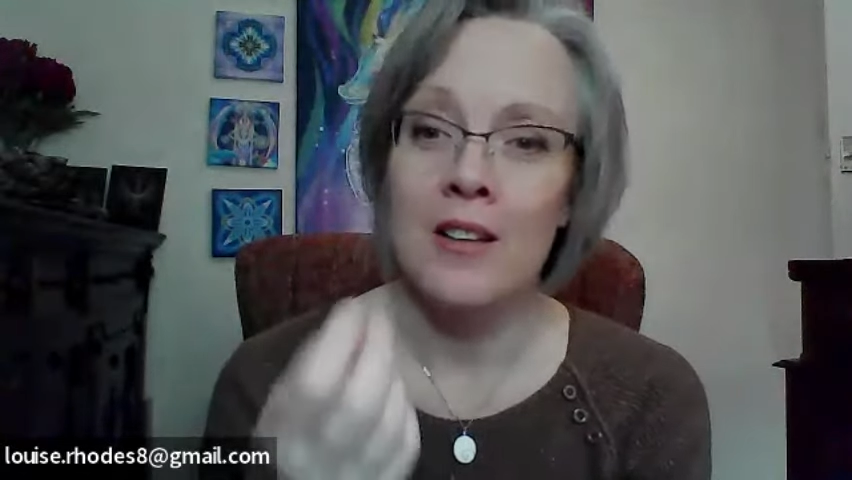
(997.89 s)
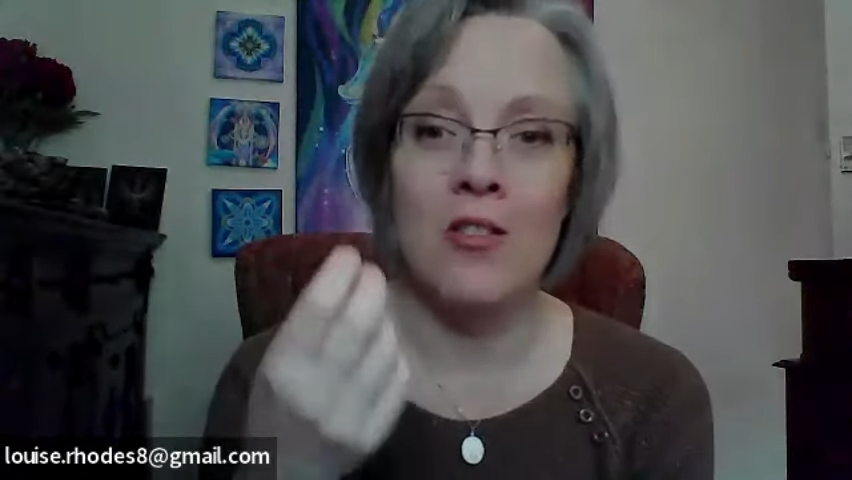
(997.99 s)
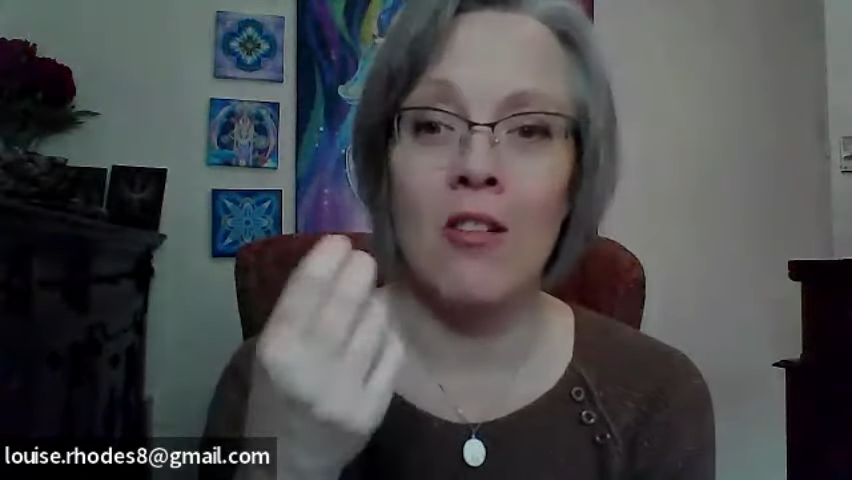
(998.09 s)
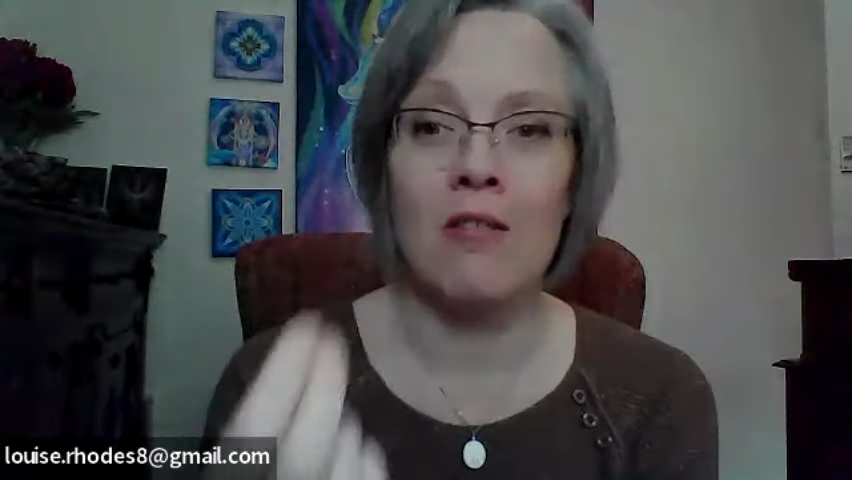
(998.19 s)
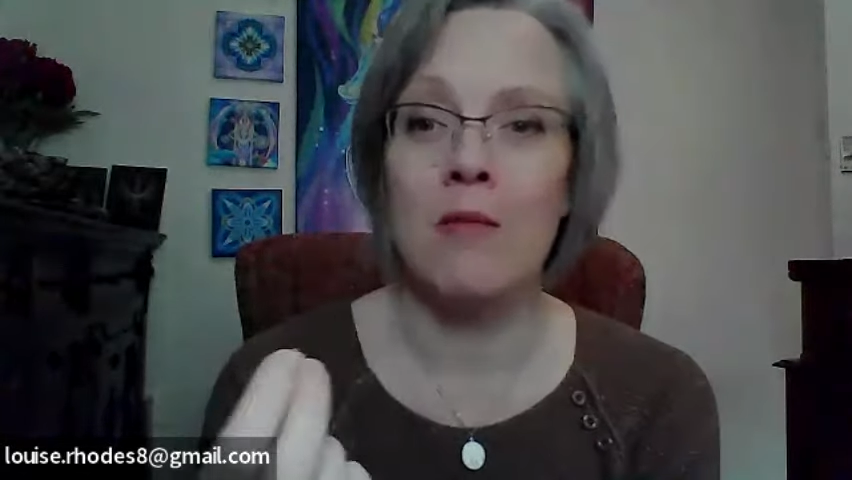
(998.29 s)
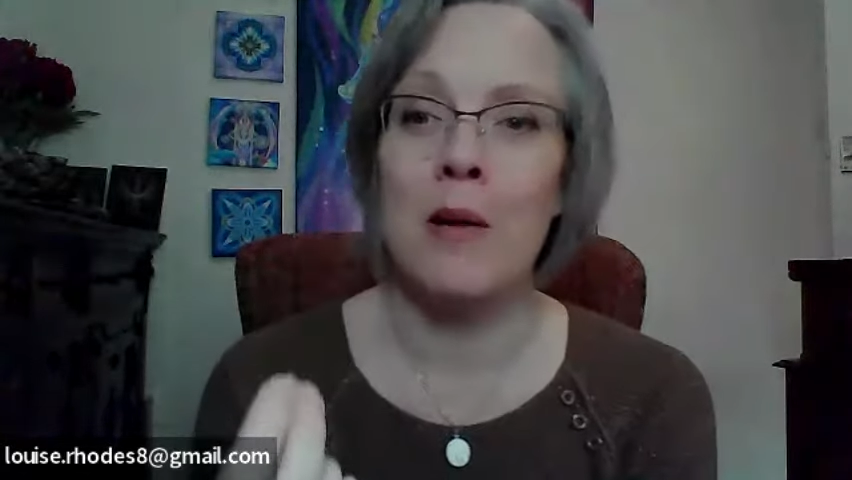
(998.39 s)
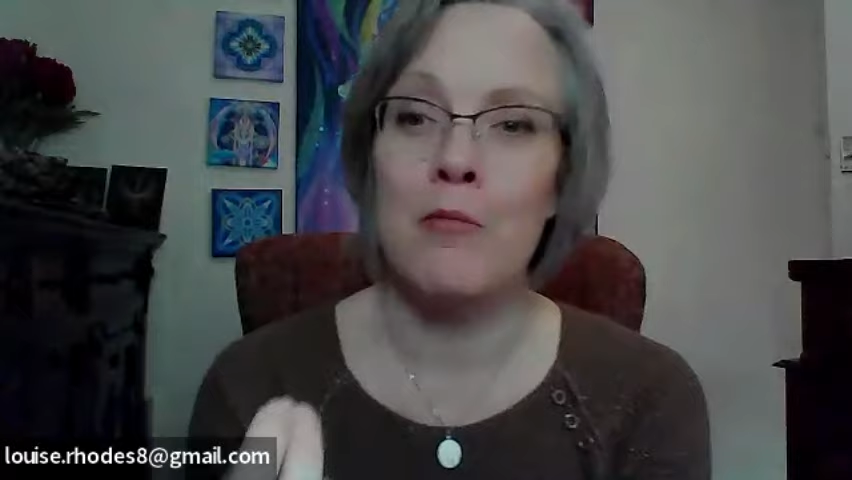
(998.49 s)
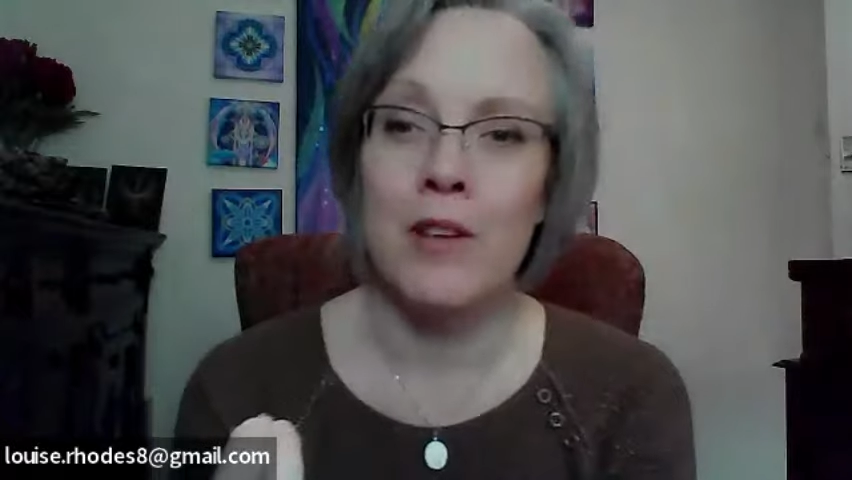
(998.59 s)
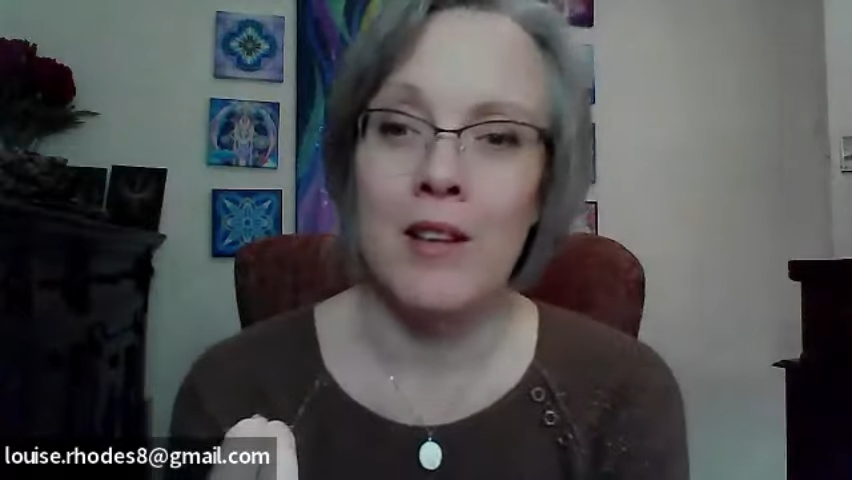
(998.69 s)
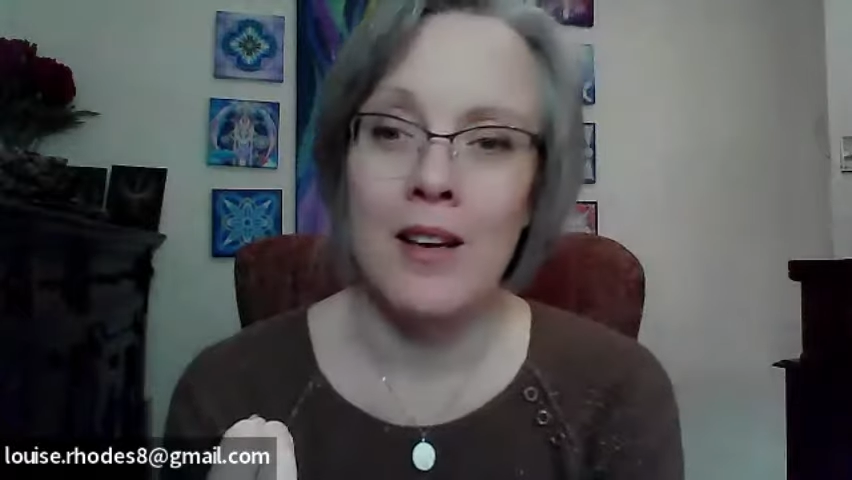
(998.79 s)
not
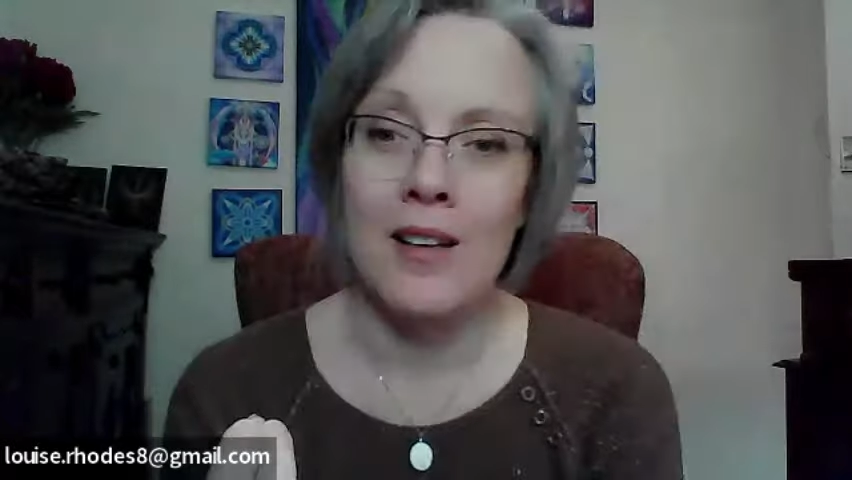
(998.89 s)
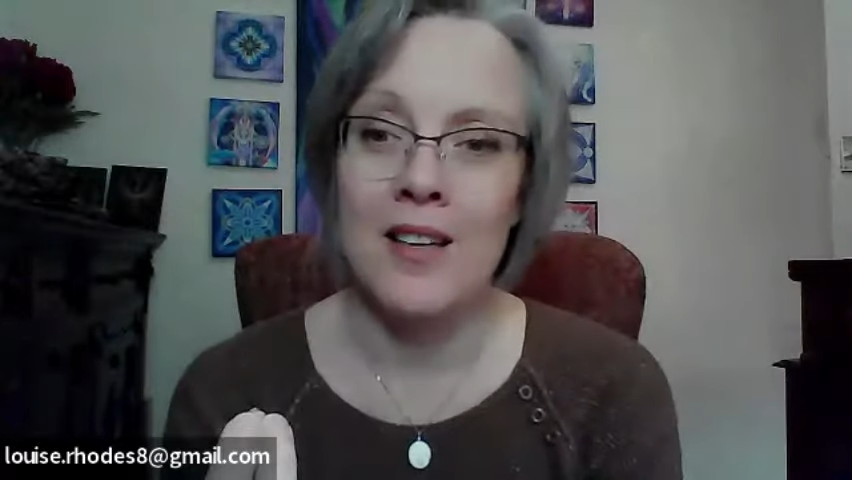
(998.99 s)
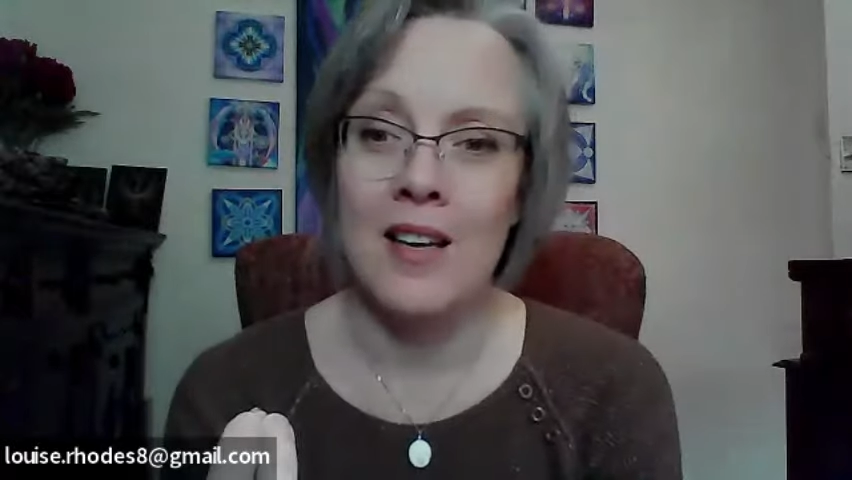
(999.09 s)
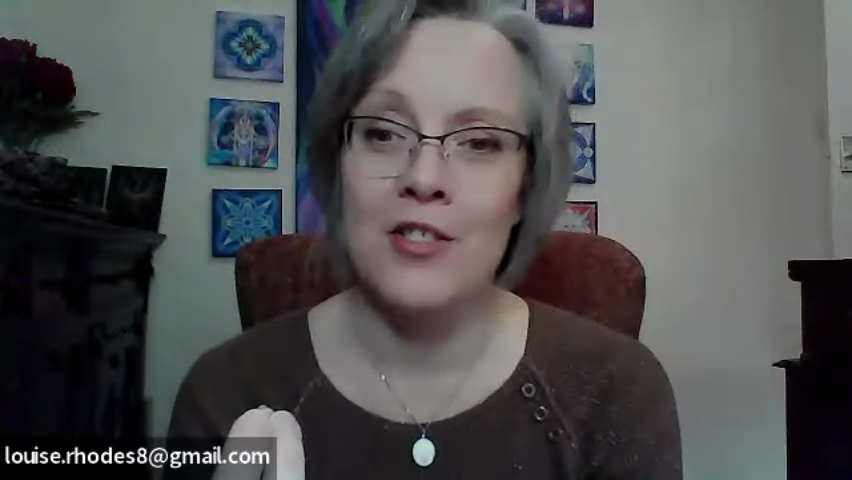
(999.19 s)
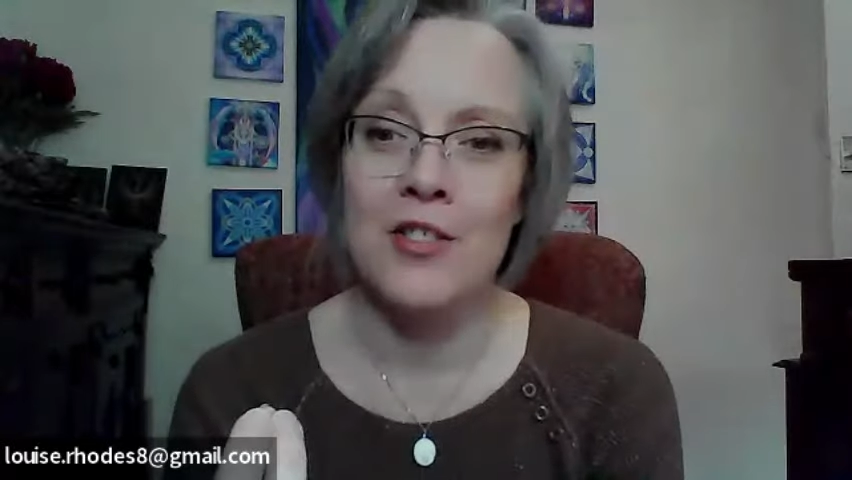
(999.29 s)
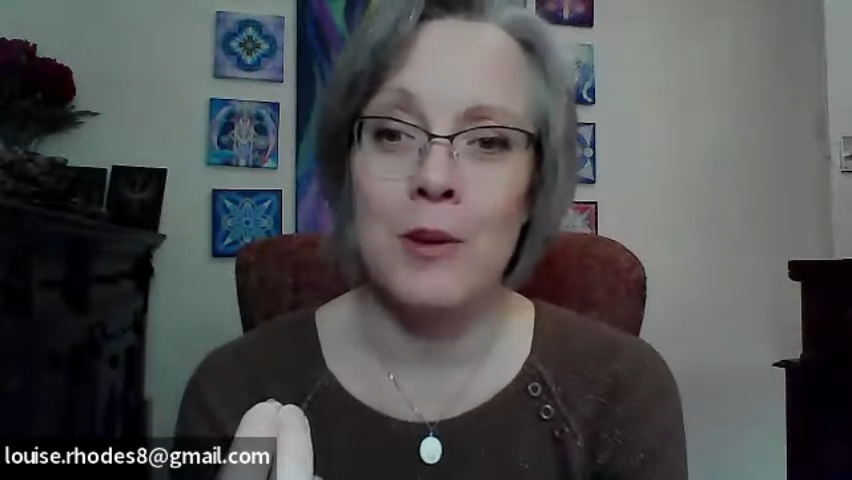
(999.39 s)
remembering that connection